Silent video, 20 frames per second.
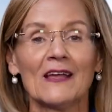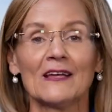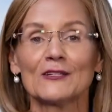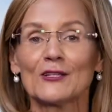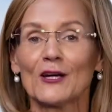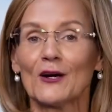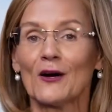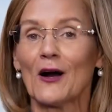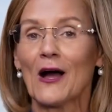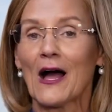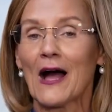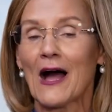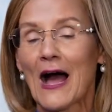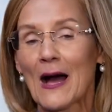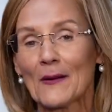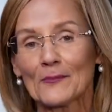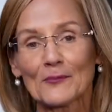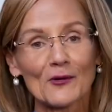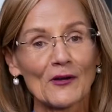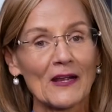to
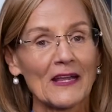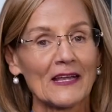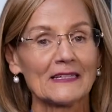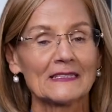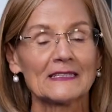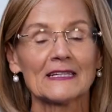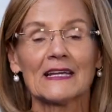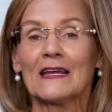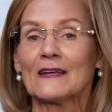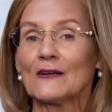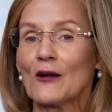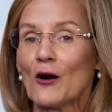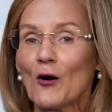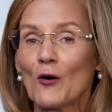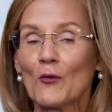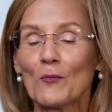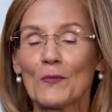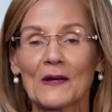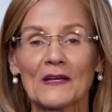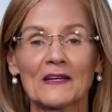operate and
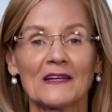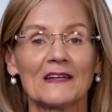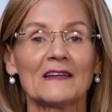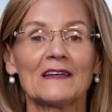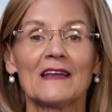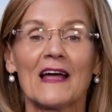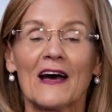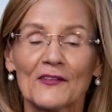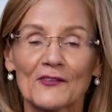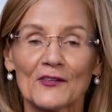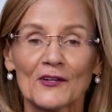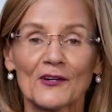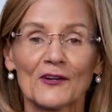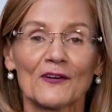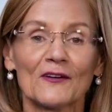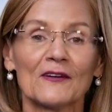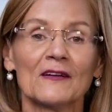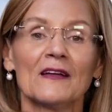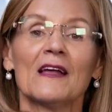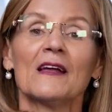open
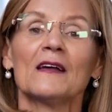another